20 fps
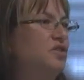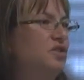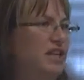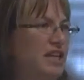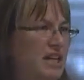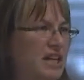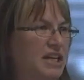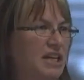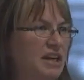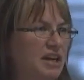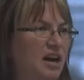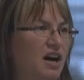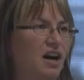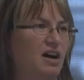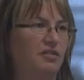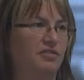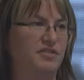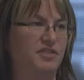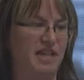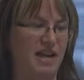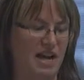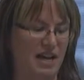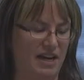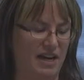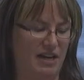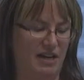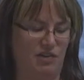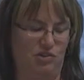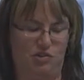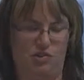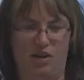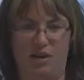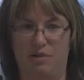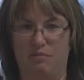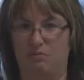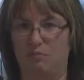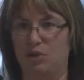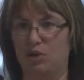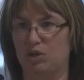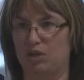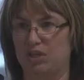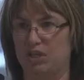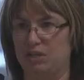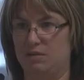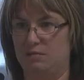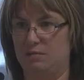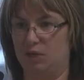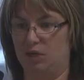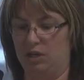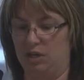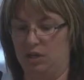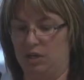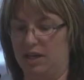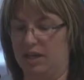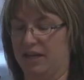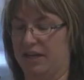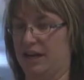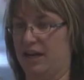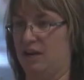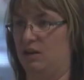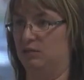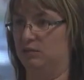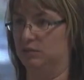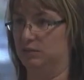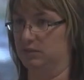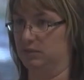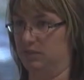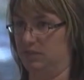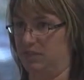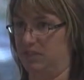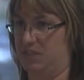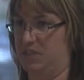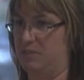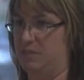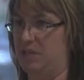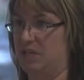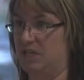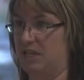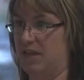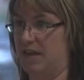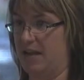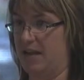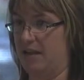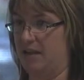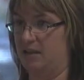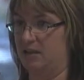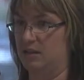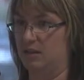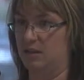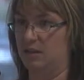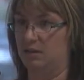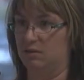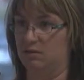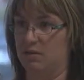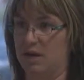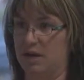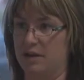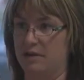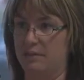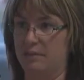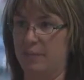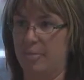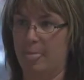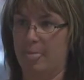Thinking of data entry, bookkeeper, accountant, CPA, right?